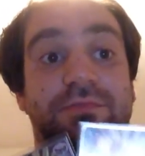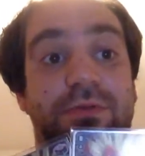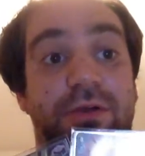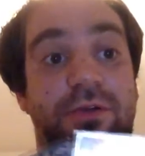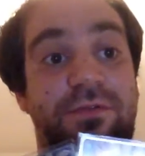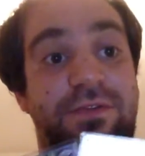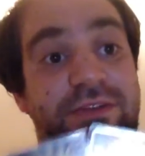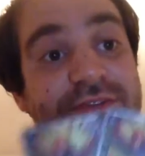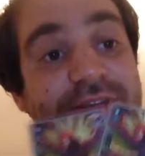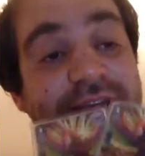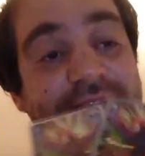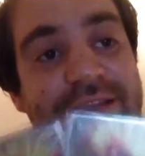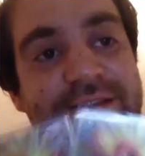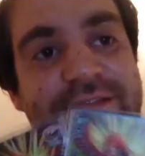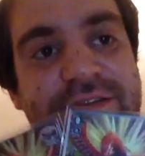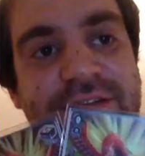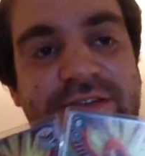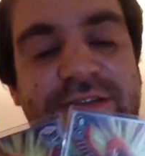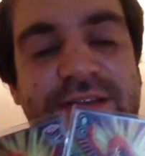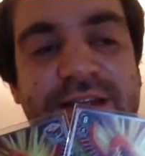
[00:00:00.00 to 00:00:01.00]
Perfect, like I
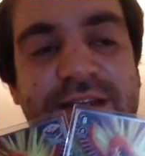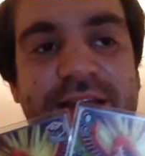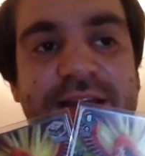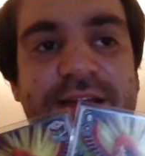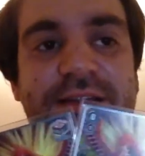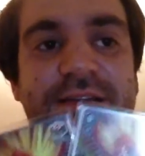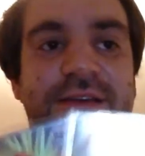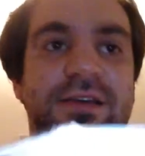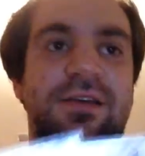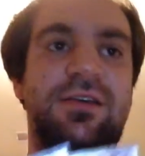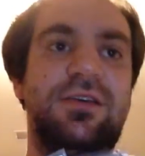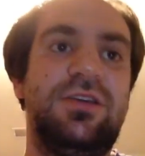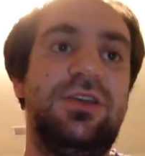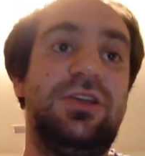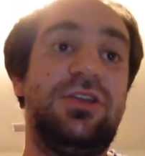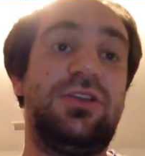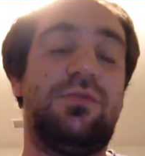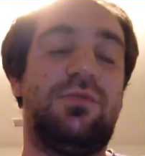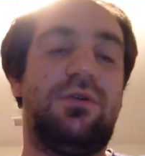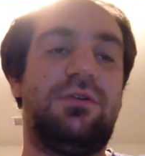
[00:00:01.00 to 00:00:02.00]
just said.
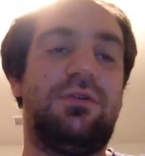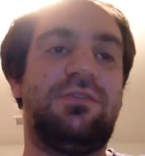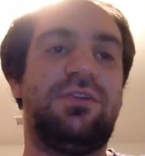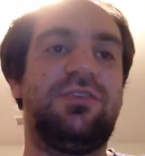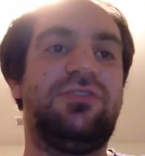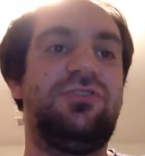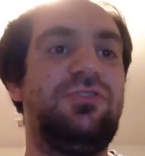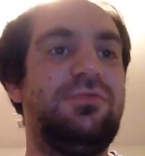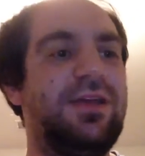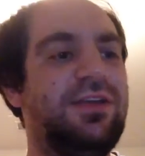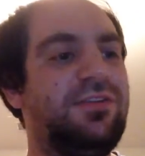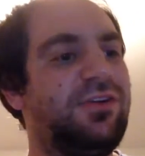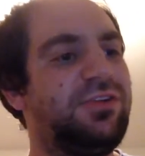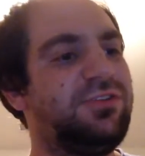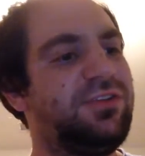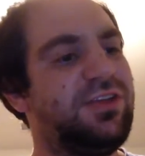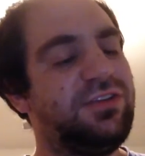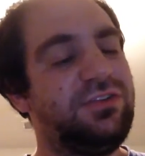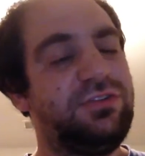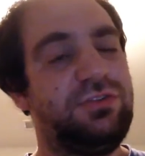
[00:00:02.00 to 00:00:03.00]
You don't want to run too many
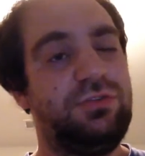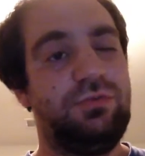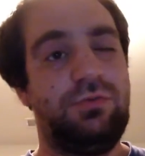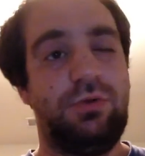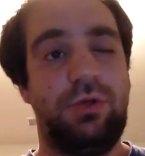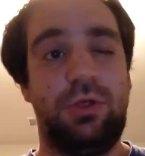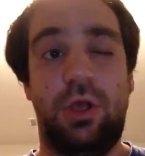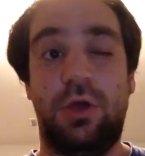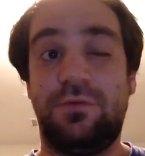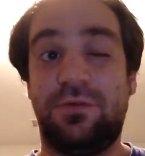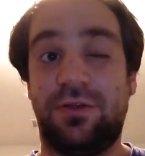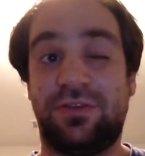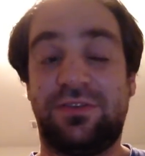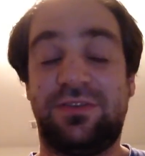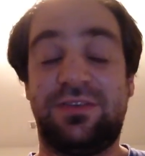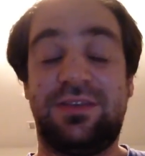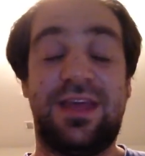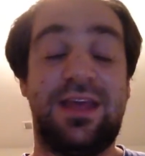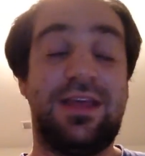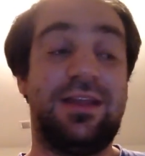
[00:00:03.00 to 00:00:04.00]
draws because you will
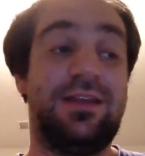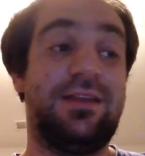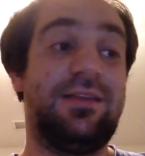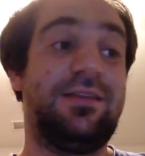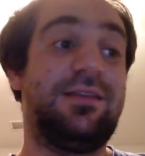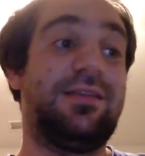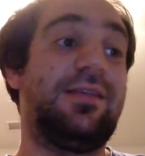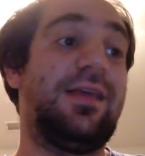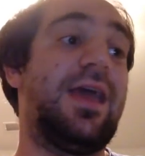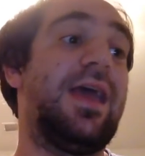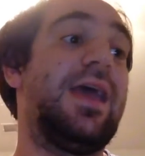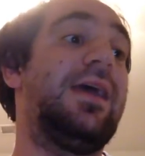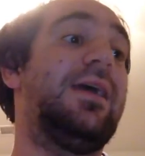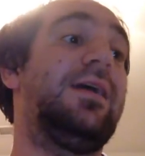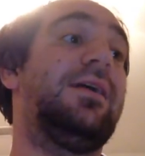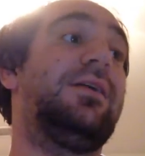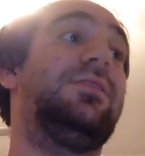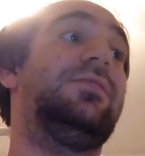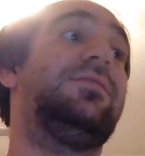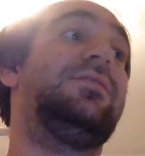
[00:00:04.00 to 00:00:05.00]
overextend
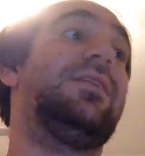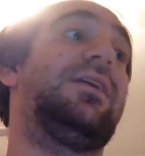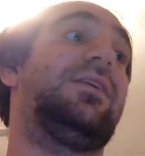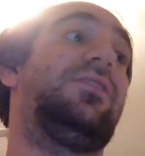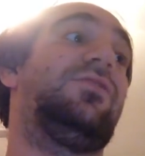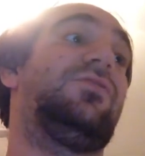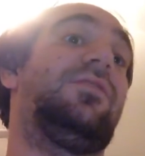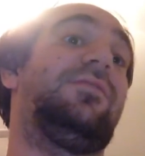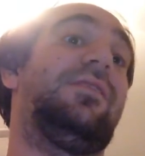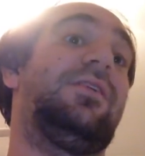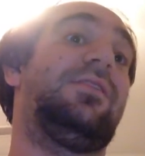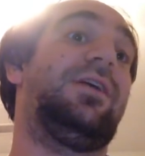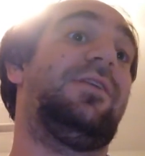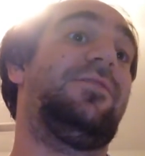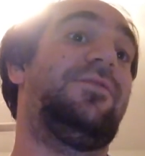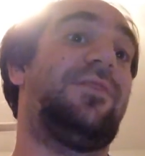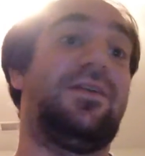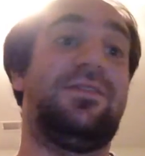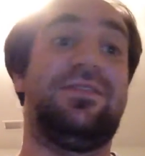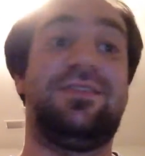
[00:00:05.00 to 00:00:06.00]
and deck yourself out in
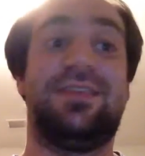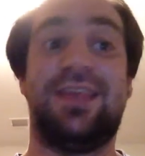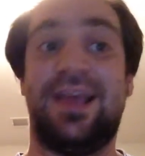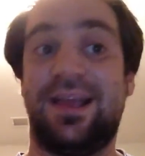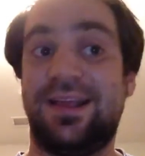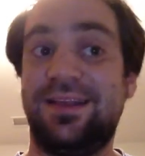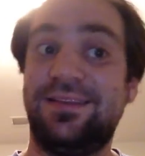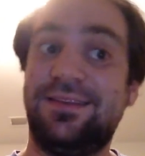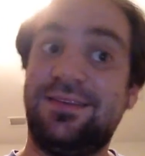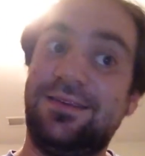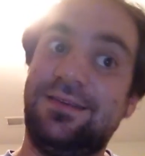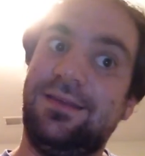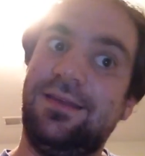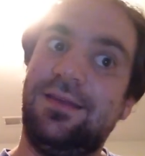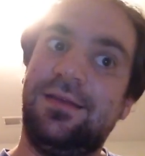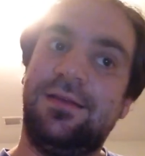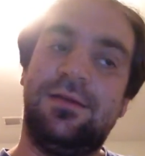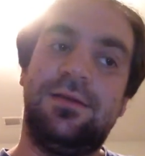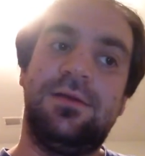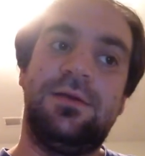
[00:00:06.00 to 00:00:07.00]
like 5 seconds.
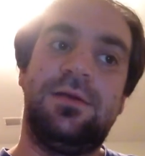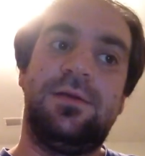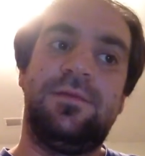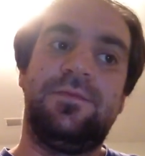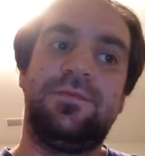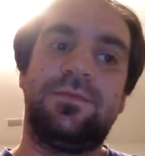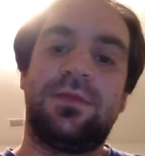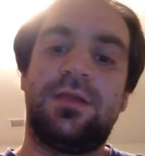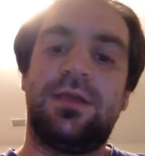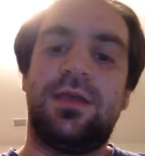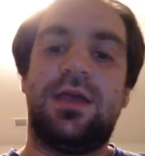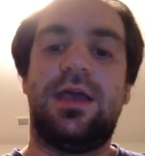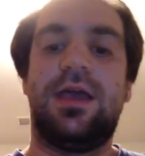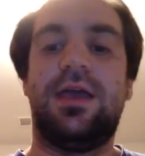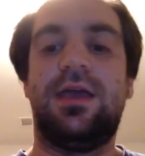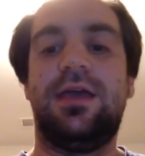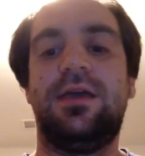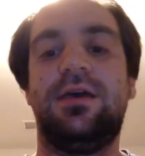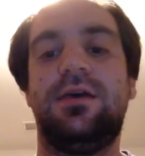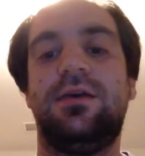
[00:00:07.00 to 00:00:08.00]

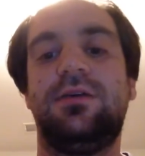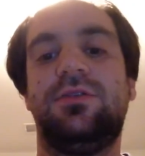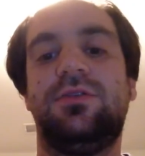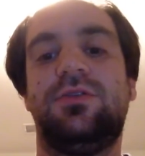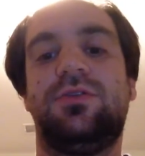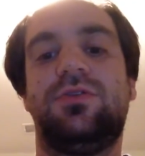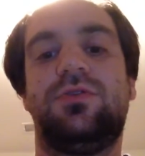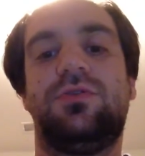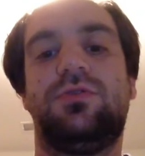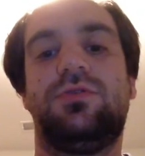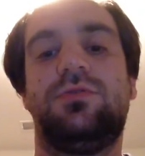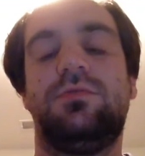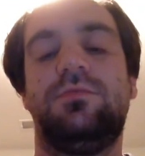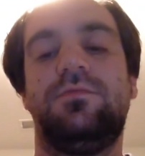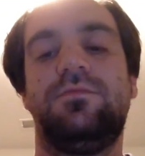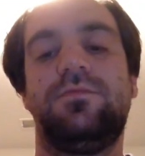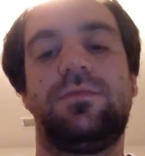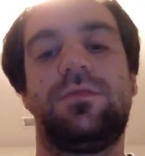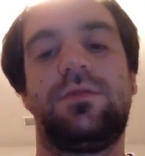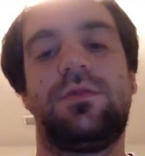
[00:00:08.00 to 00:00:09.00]
And
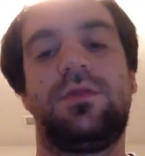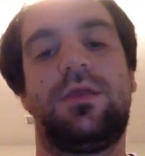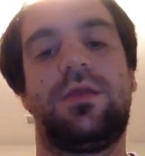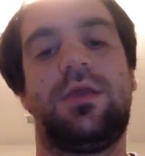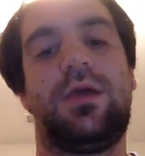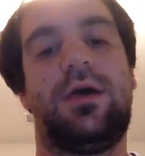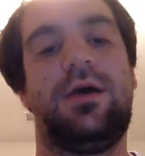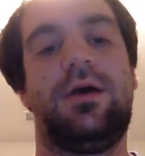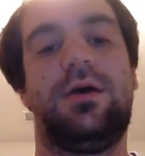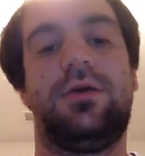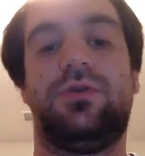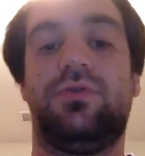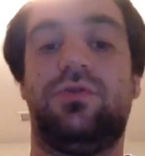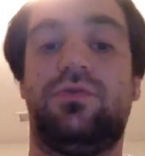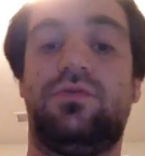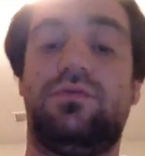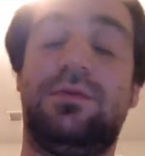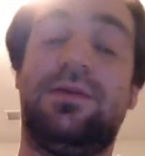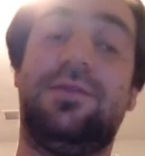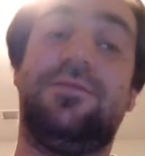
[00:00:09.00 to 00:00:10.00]

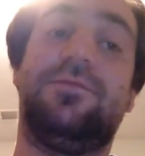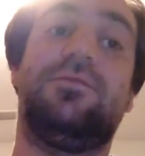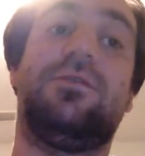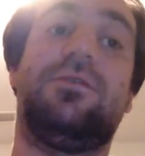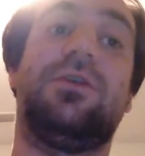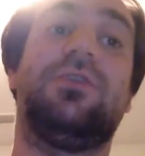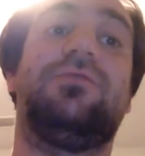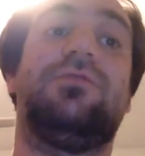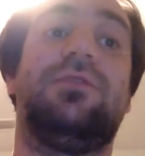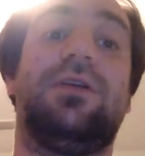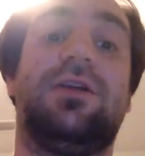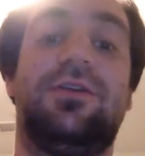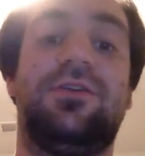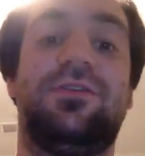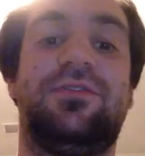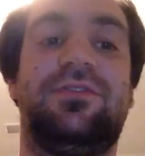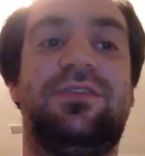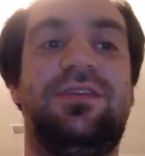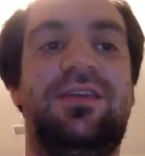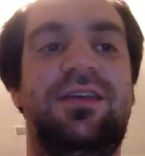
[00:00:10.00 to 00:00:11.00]
3 front
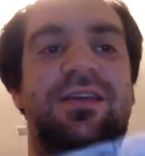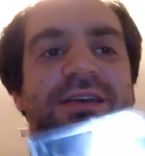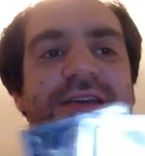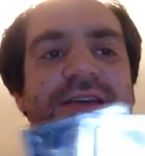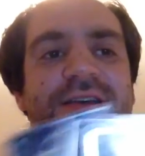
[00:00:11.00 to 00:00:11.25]
triggers.